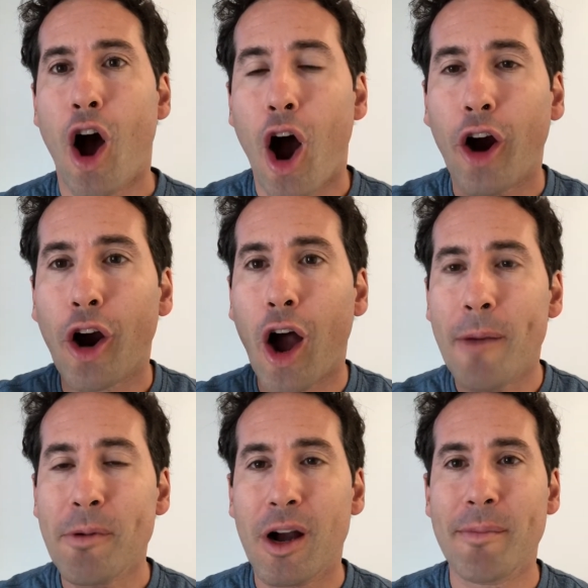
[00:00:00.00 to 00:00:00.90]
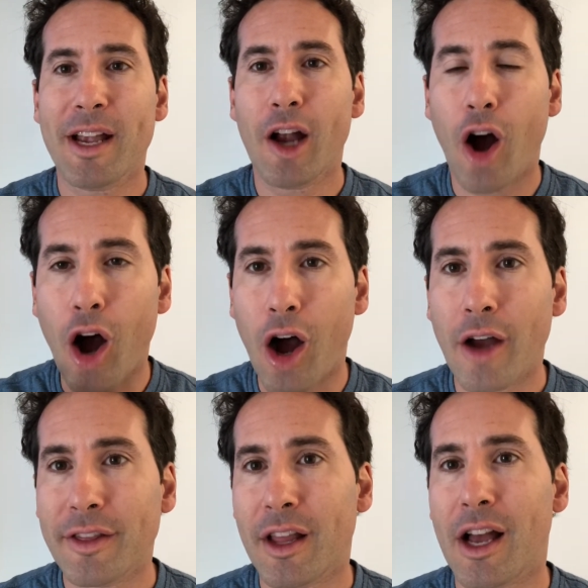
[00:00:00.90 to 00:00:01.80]
Our upcoming
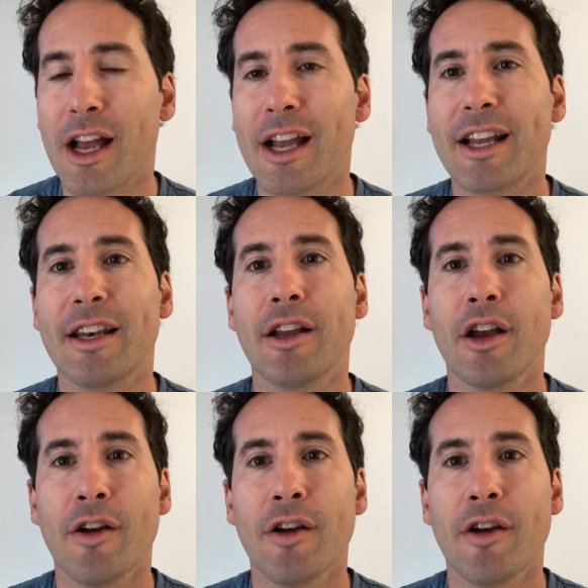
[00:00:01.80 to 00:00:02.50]
online